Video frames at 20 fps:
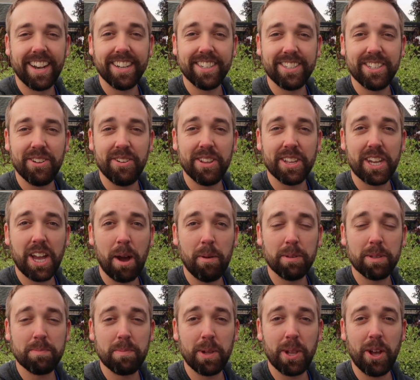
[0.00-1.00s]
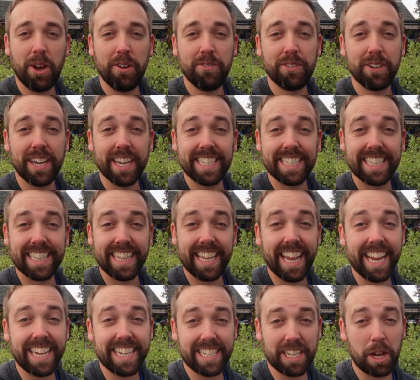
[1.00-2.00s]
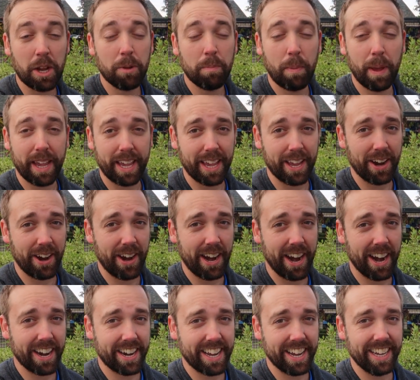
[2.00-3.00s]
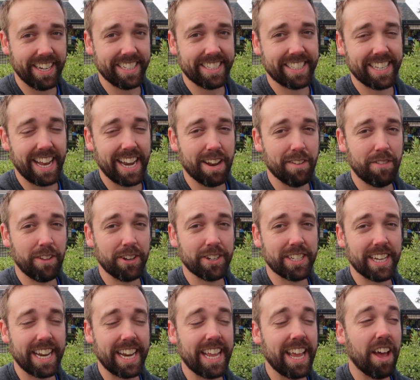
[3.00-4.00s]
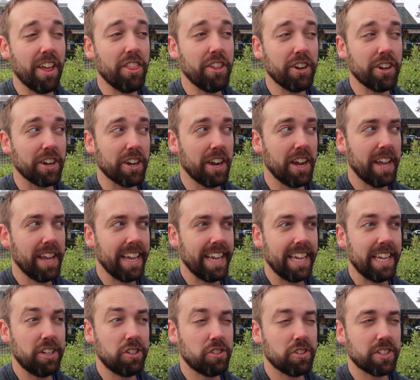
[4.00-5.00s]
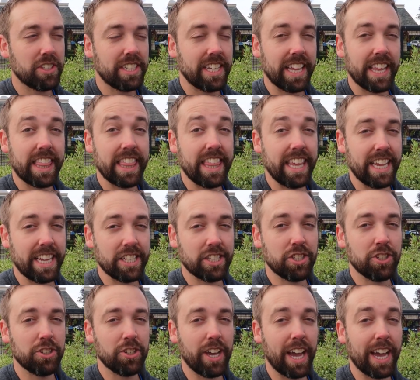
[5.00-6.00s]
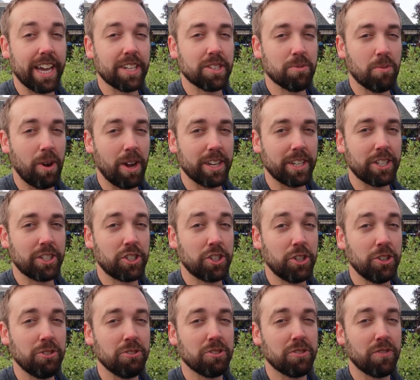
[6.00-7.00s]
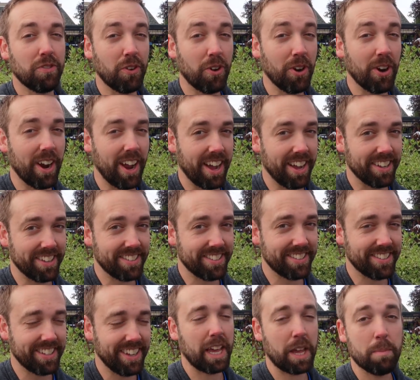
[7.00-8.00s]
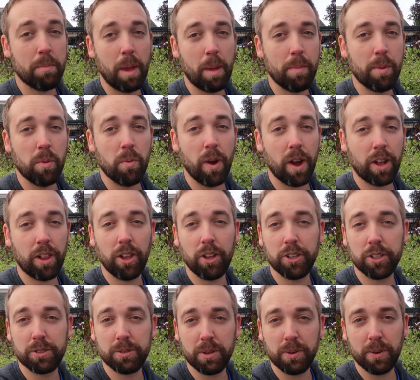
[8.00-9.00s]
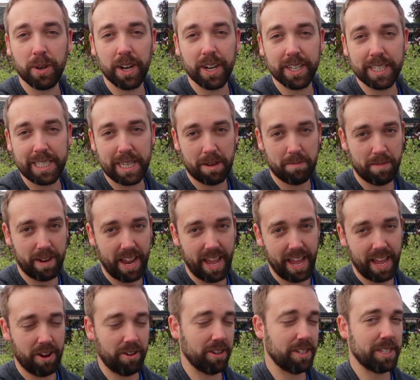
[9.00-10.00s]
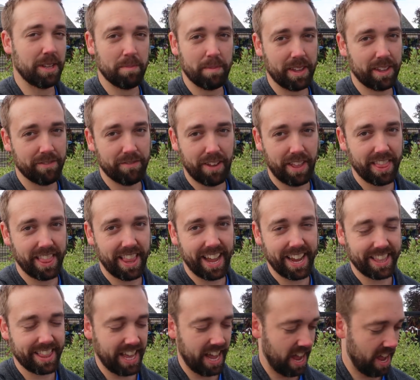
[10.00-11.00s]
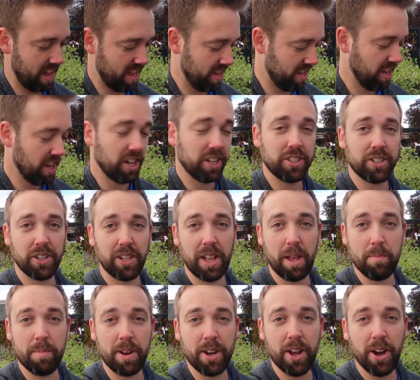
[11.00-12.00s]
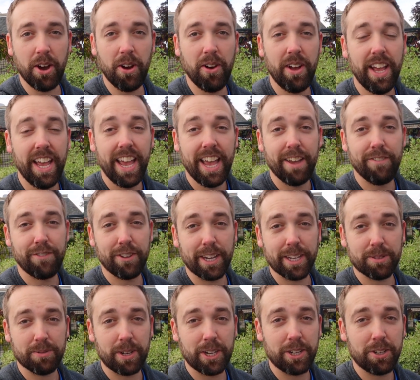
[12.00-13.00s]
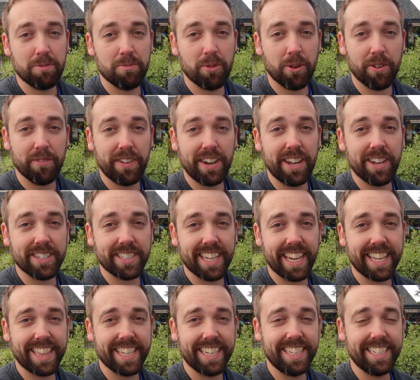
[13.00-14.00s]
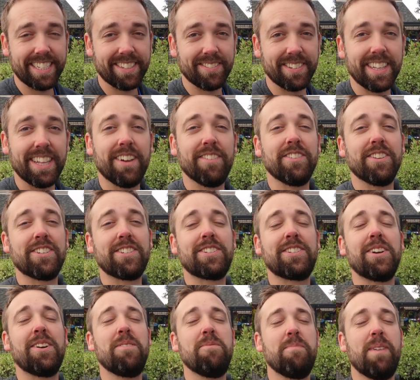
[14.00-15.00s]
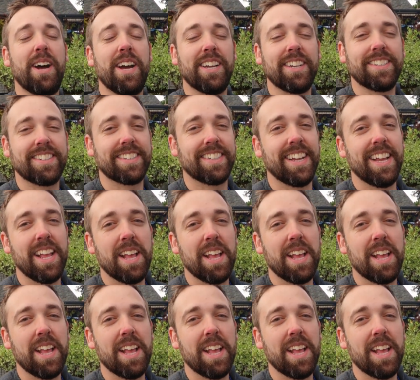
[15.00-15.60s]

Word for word: Let us know in the comments below if you guys liked picking our haircuts and if there's any other interesting things you guys want to choose for us. Like maybe what clothes we wear someday or something fun like that. So let me know if you guys want to do more videos like this. We love you so much.